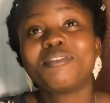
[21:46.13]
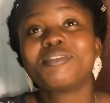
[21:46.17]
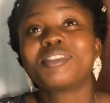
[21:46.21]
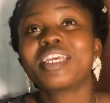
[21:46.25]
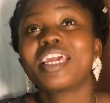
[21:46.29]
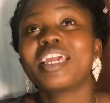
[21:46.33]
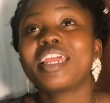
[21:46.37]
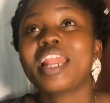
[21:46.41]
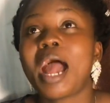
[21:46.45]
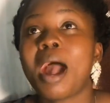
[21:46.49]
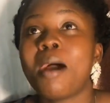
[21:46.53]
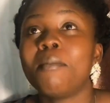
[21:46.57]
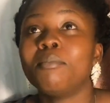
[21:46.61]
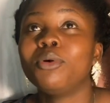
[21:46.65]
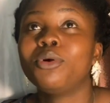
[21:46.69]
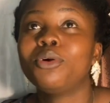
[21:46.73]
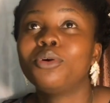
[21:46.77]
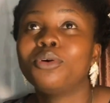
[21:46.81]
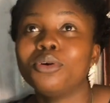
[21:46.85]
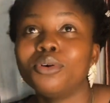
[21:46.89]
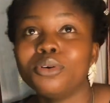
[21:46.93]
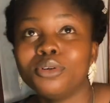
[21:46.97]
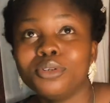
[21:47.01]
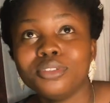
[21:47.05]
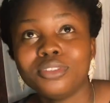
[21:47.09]
of saying I'm
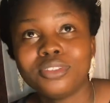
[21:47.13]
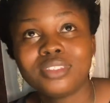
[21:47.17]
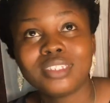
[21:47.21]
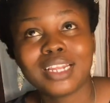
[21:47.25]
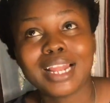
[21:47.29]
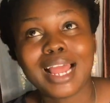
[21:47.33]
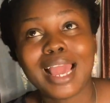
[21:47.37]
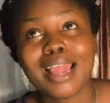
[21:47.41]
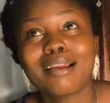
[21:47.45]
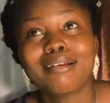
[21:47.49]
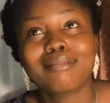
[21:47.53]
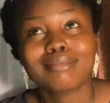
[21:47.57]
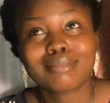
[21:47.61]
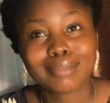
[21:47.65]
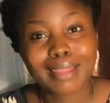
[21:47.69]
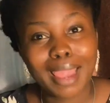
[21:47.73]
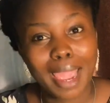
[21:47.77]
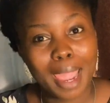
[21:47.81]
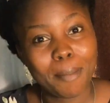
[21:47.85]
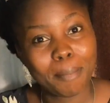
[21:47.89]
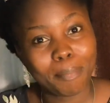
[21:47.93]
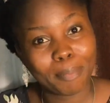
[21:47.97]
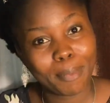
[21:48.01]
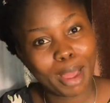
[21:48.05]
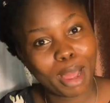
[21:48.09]
good, like
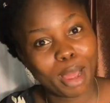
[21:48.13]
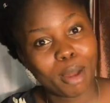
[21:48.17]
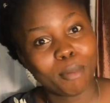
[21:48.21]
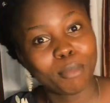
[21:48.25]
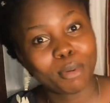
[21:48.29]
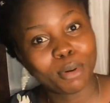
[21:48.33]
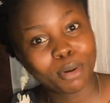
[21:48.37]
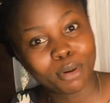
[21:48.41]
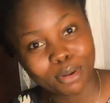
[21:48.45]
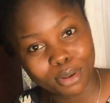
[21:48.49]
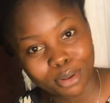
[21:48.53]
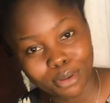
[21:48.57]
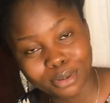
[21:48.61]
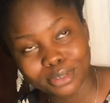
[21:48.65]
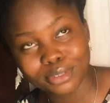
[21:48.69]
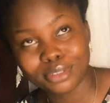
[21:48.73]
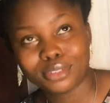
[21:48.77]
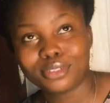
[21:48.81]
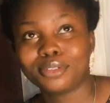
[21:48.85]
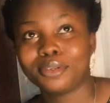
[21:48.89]
type I'm good,